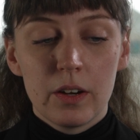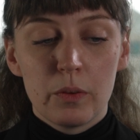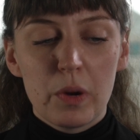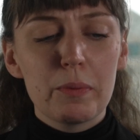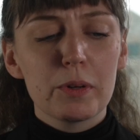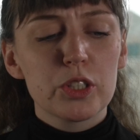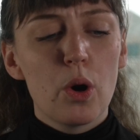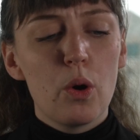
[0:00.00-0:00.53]

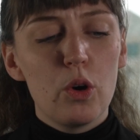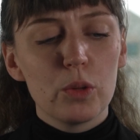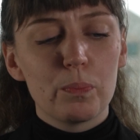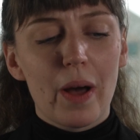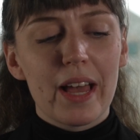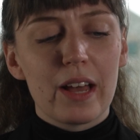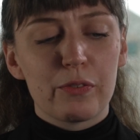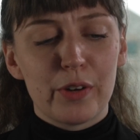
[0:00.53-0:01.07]
We were told
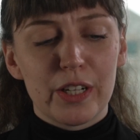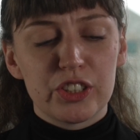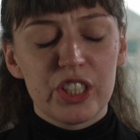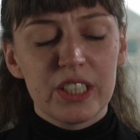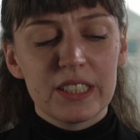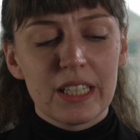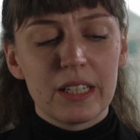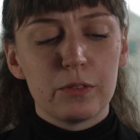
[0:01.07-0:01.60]
by a
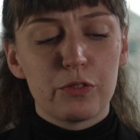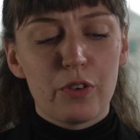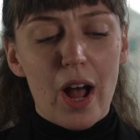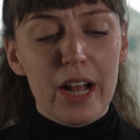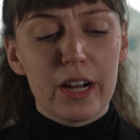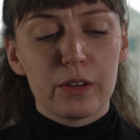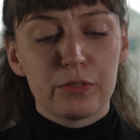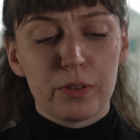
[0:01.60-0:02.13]
Franciscan
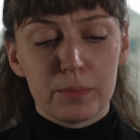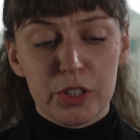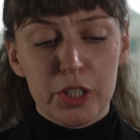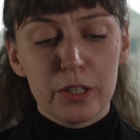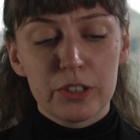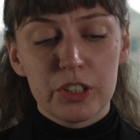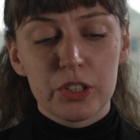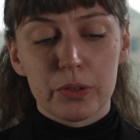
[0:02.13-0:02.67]
friar from
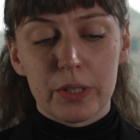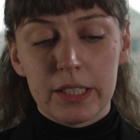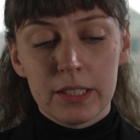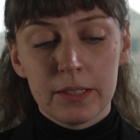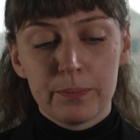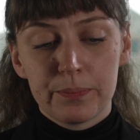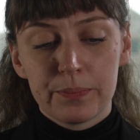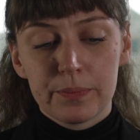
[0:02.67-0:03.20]
Church
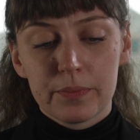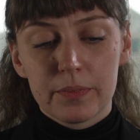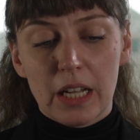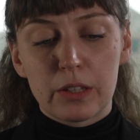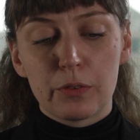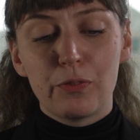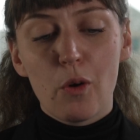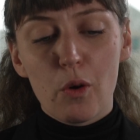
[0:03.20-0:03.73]
Street
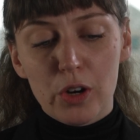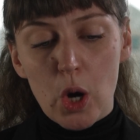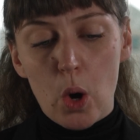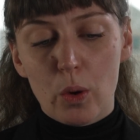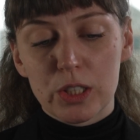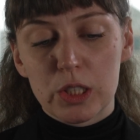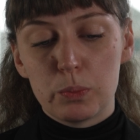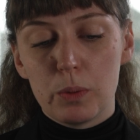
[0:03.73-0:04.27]
that the four
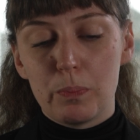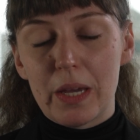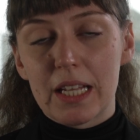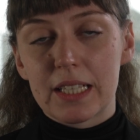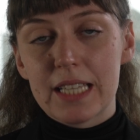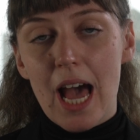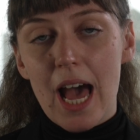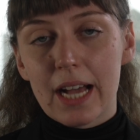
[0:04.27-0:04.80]
courts would be
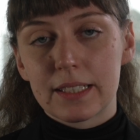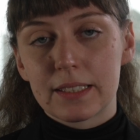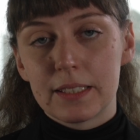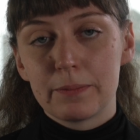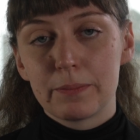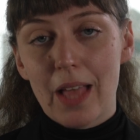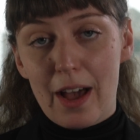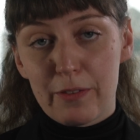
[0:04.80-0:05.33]

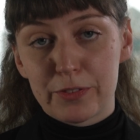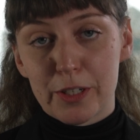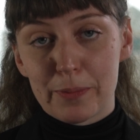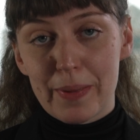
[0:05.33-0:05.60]
attacked after